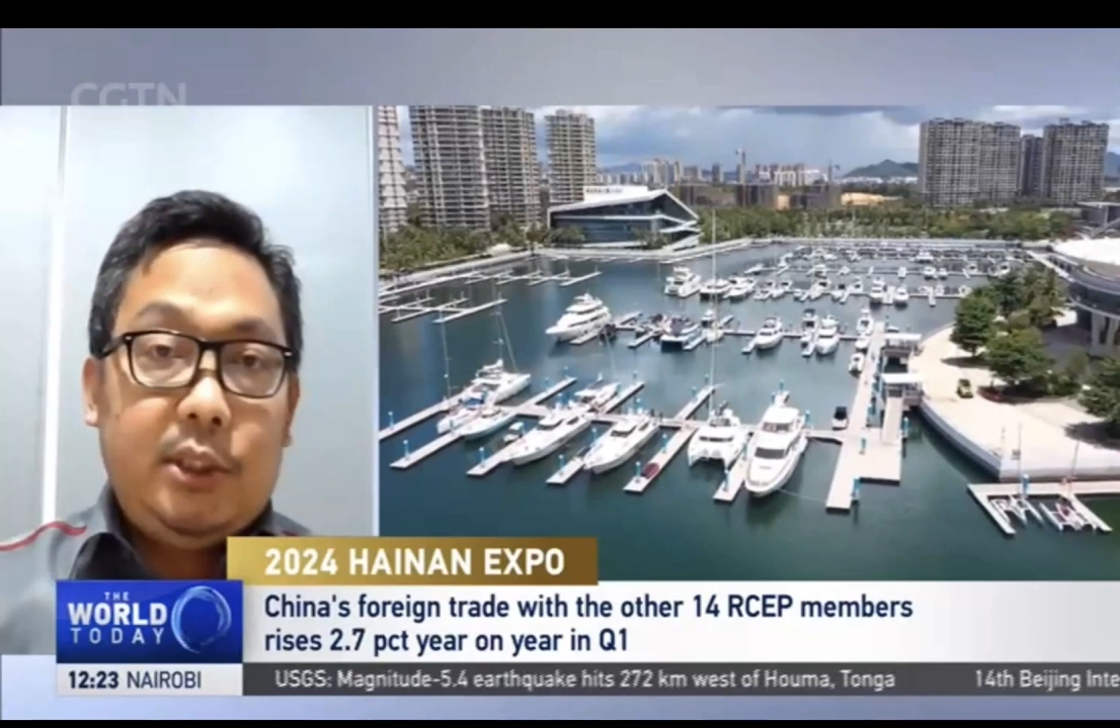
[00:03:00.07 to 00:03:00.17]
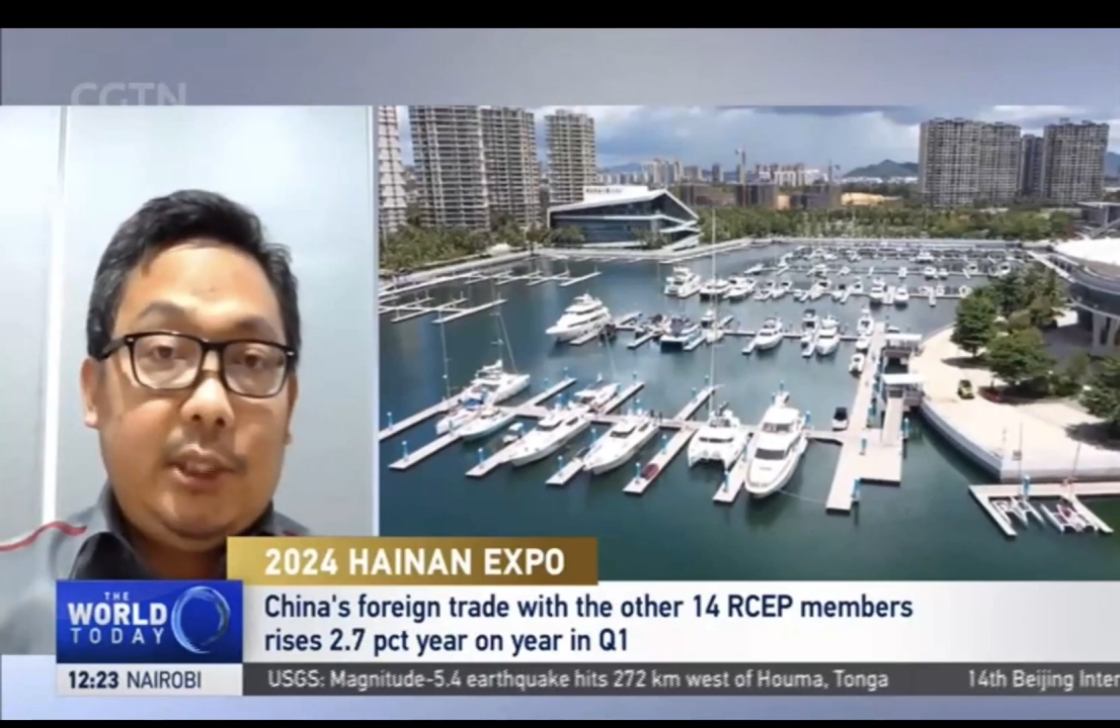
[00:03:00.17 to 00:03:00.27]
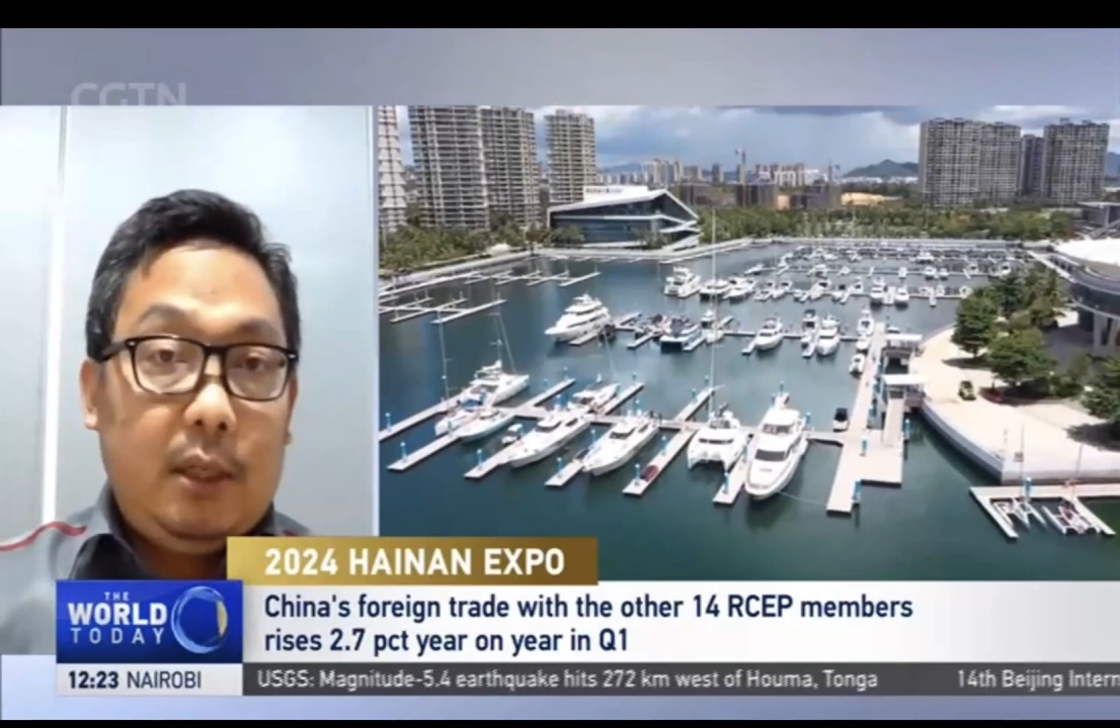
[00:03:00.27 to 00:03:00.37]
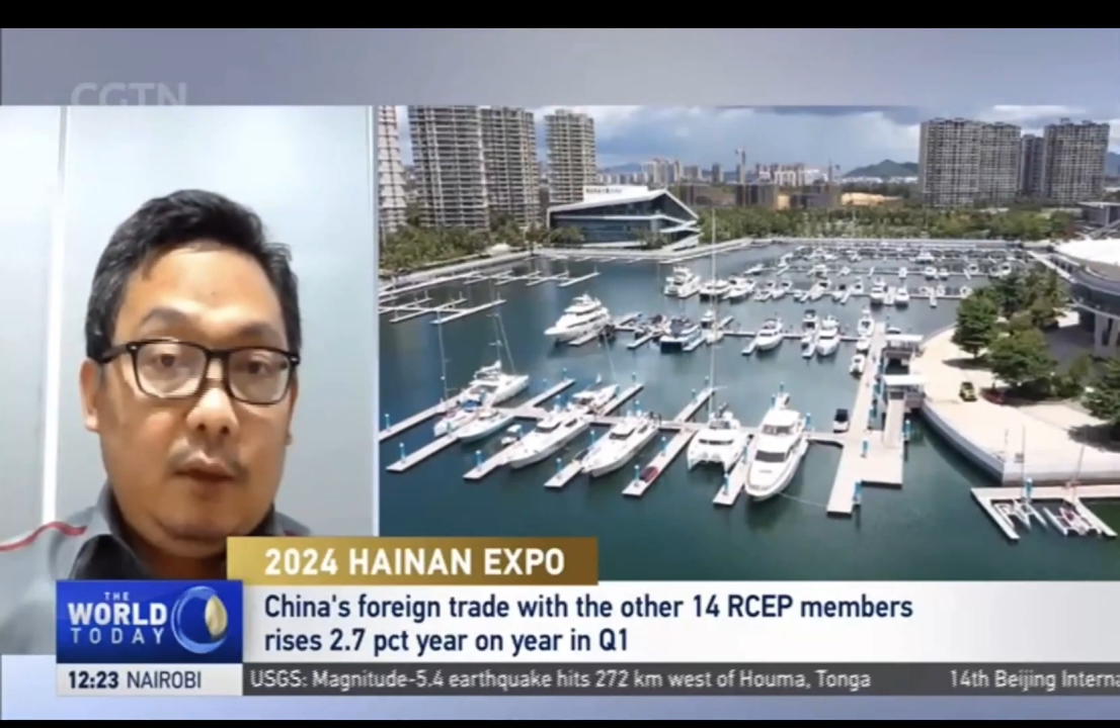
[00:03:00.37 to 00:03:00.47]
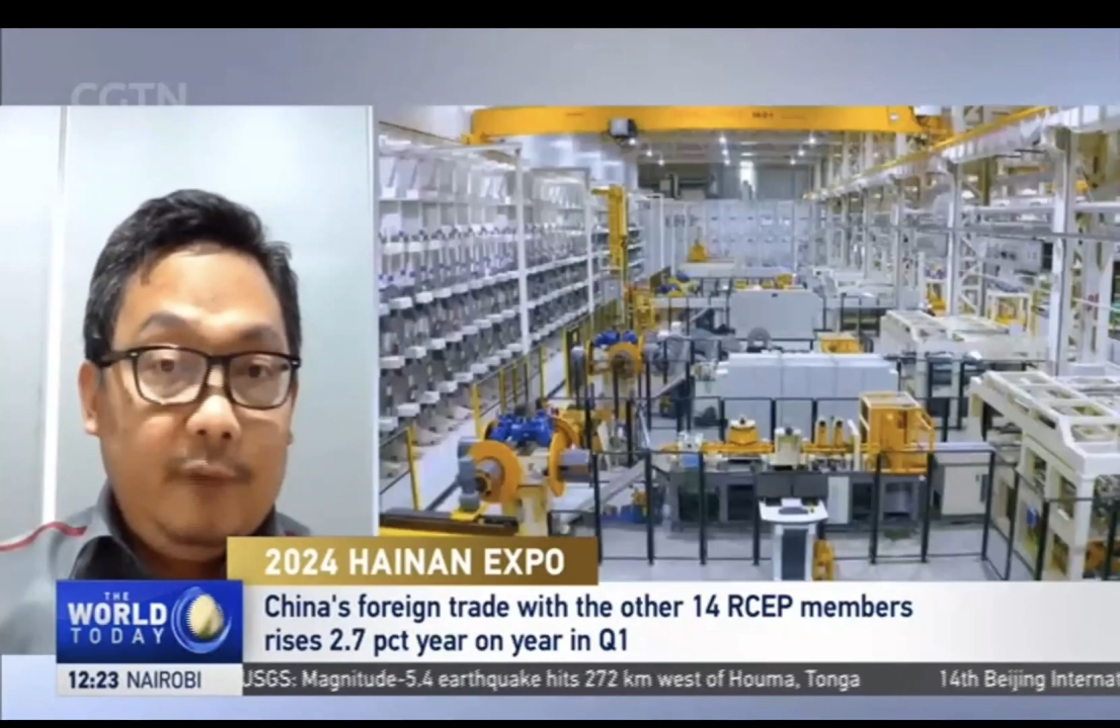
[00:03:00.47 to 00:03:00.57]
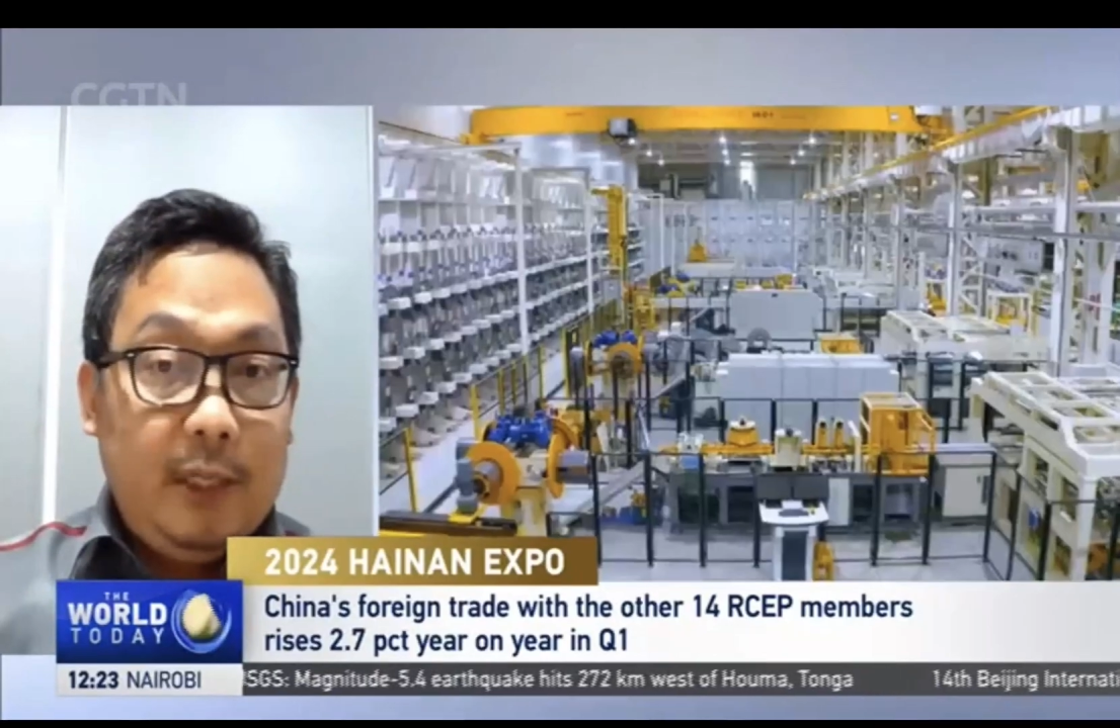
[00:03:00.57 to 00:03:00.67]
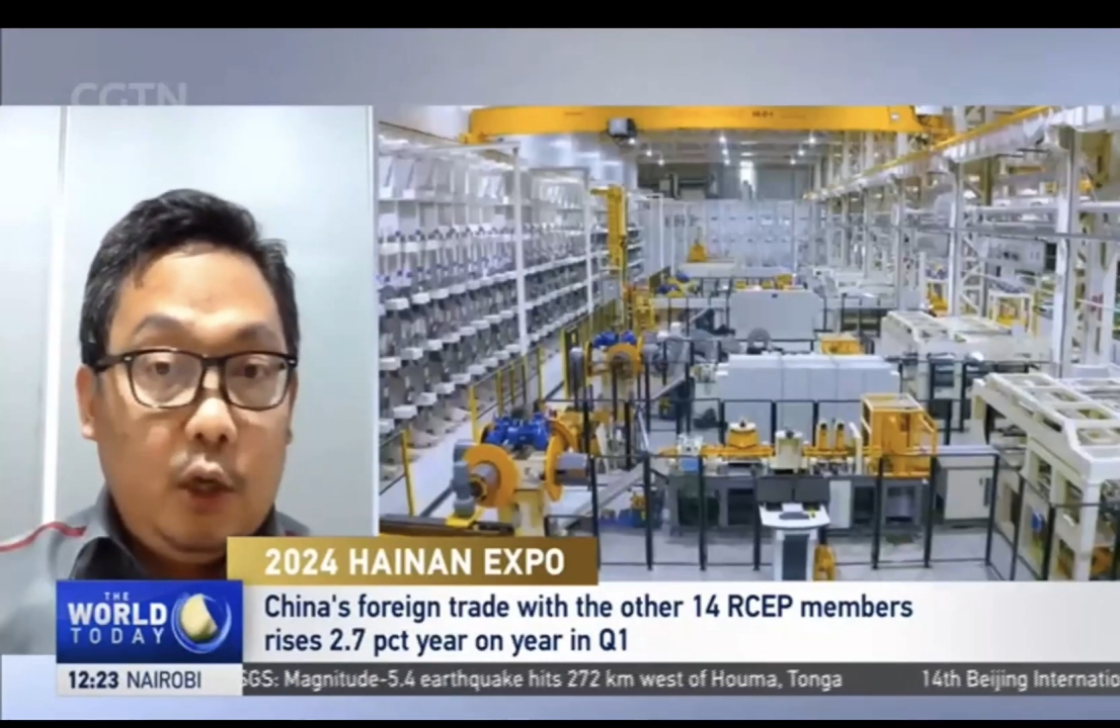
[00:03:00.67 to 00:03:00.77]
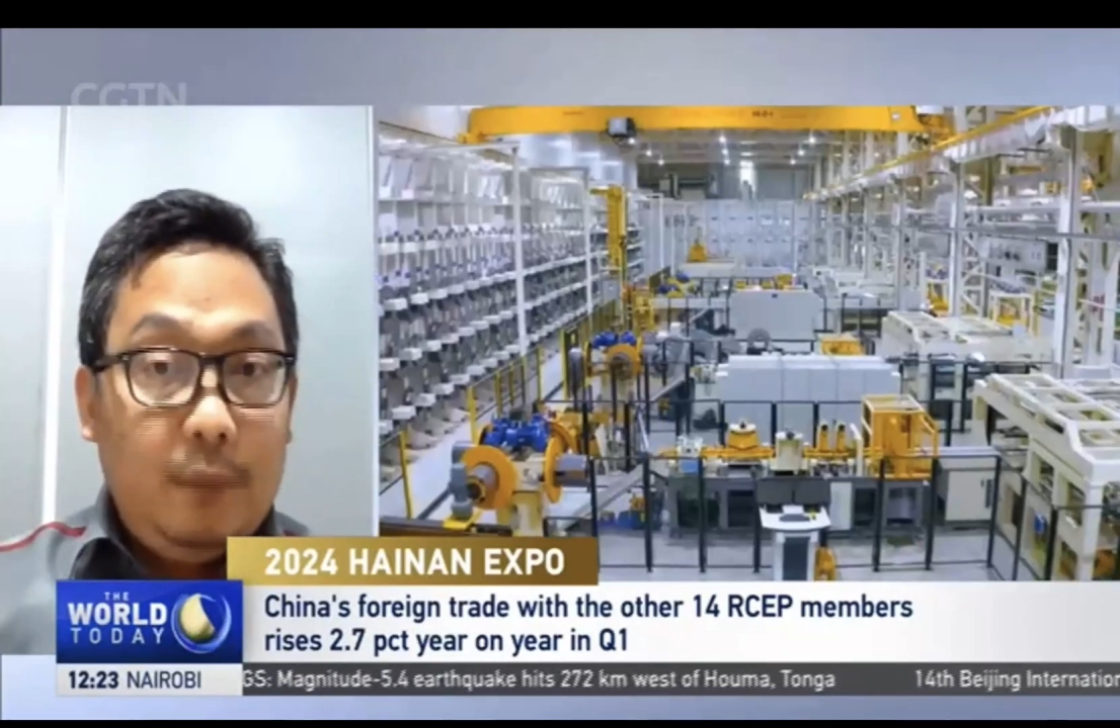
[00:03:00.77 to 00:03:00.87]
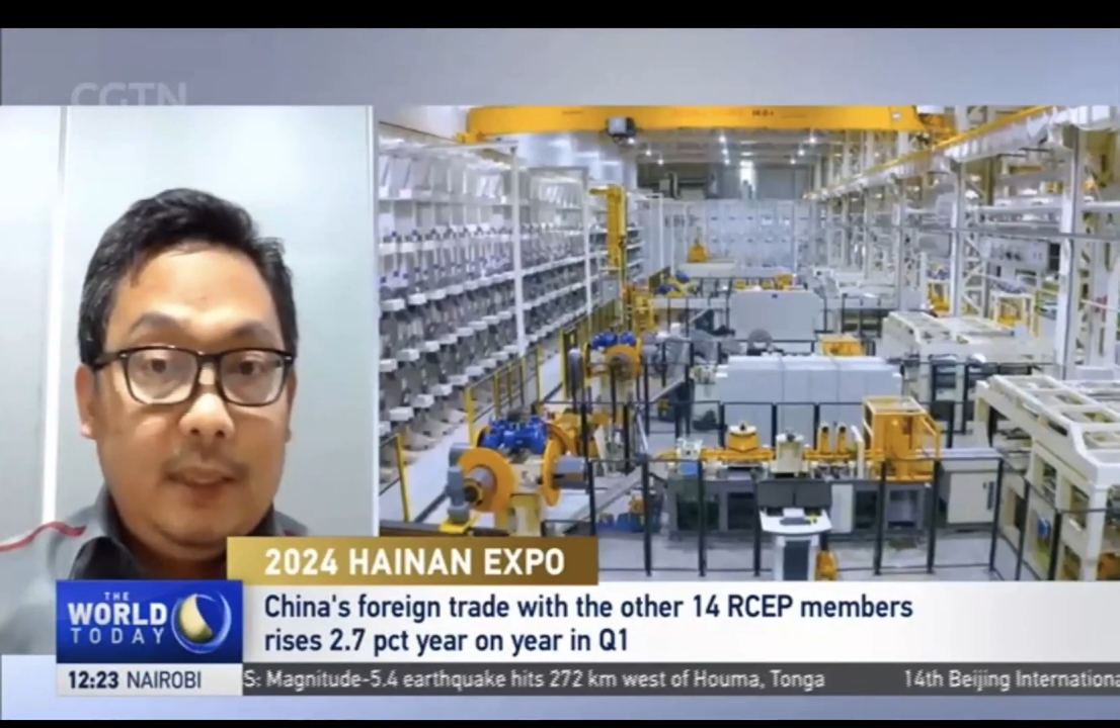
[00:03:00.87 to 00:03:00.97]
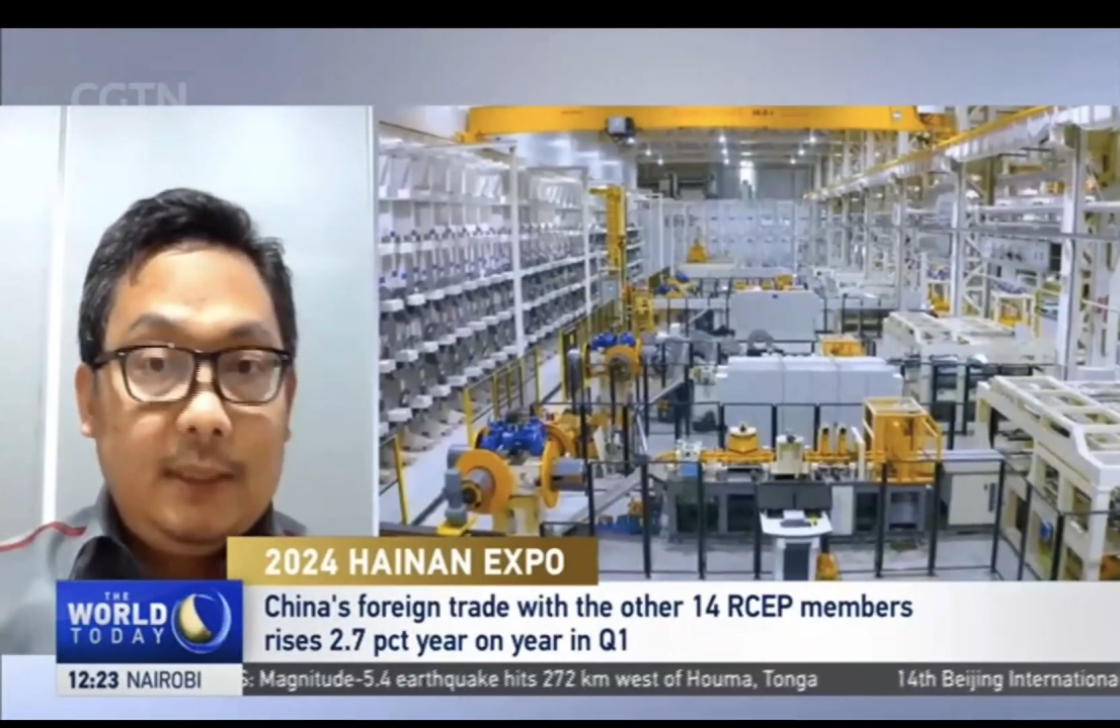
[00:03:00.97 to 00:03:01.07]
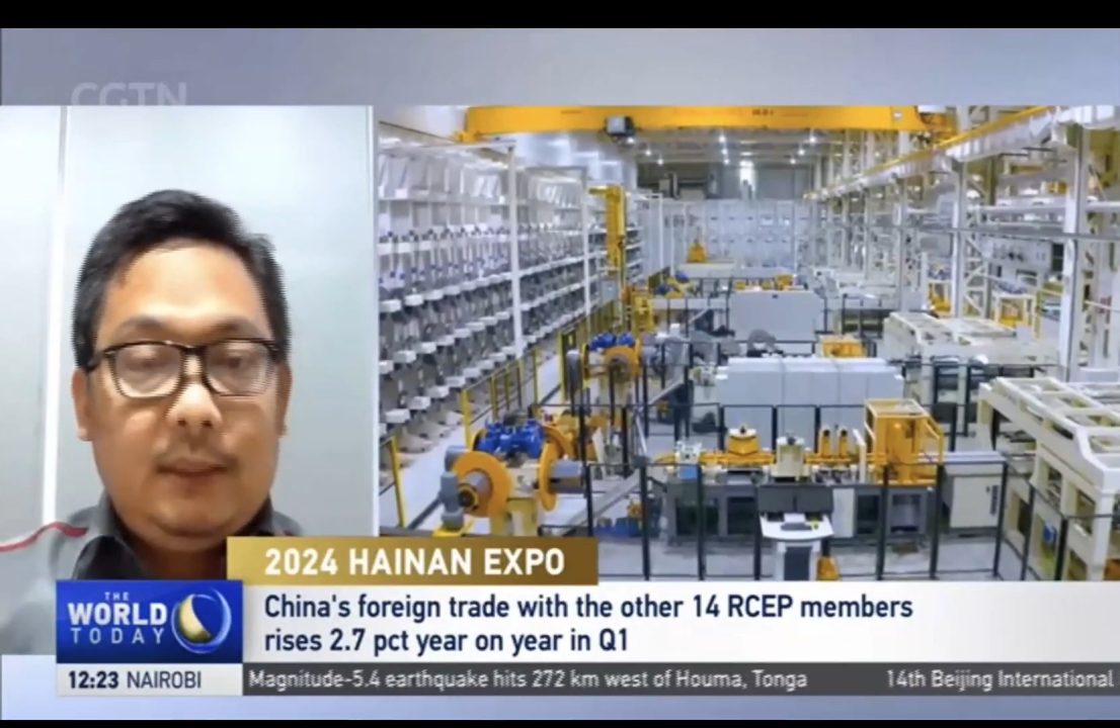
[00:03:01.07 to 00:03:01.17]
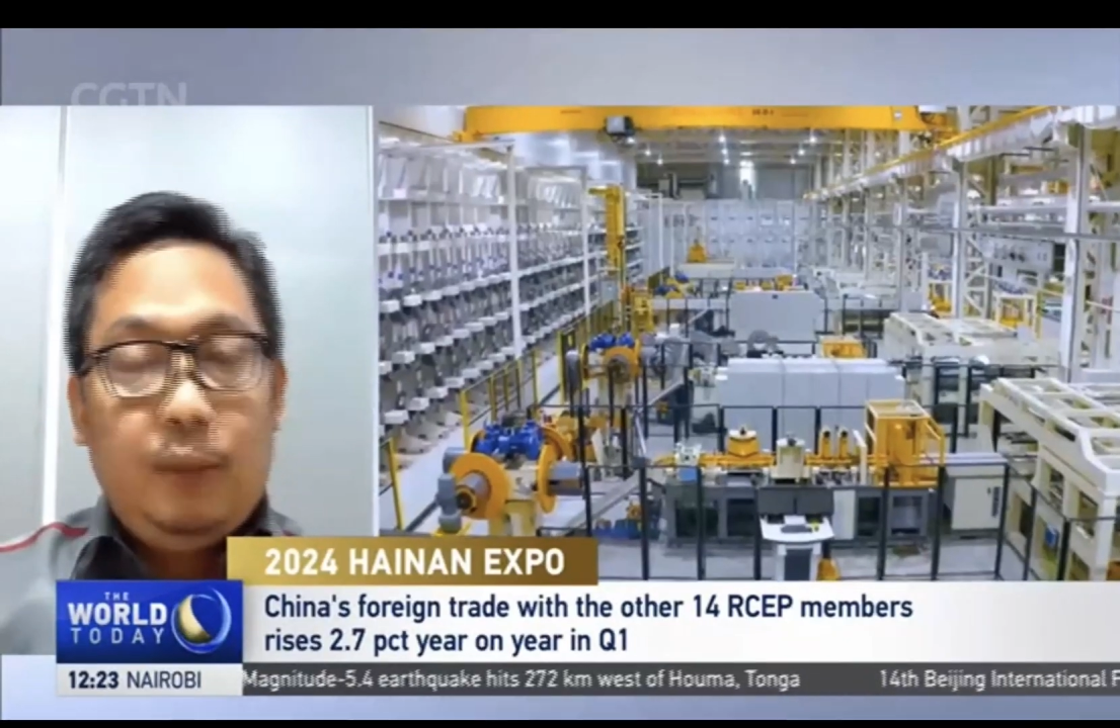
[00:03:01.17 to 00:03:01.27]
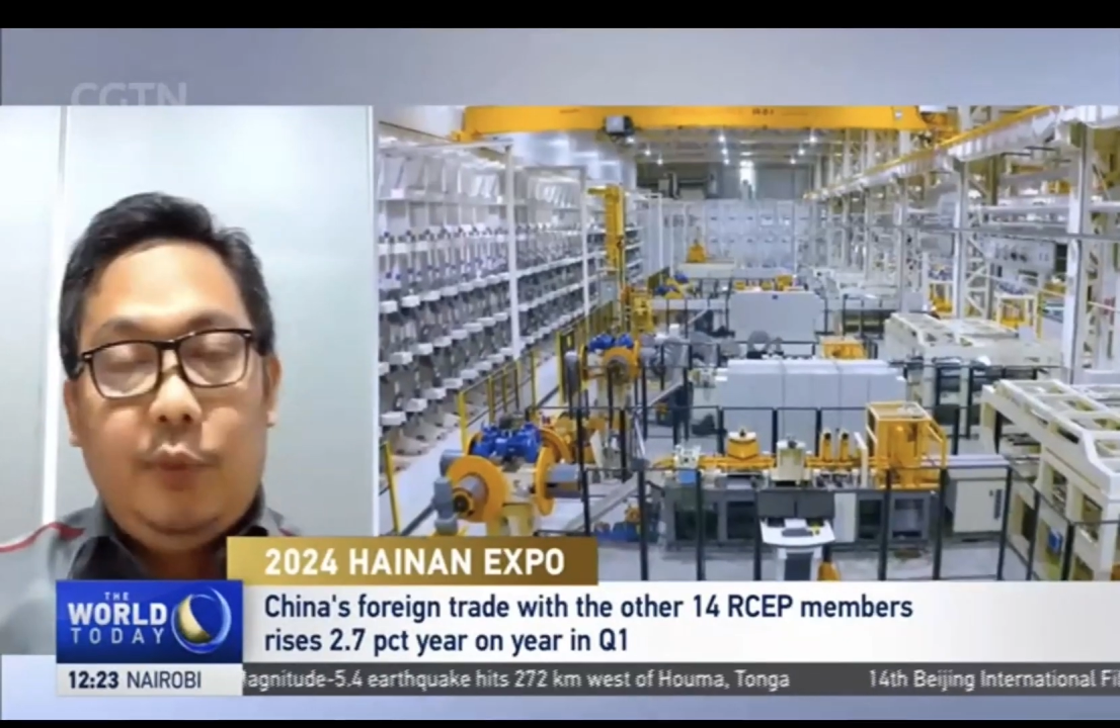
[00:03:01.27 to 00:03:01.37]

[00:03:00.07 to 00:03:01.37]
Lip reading: the share of e-commerce,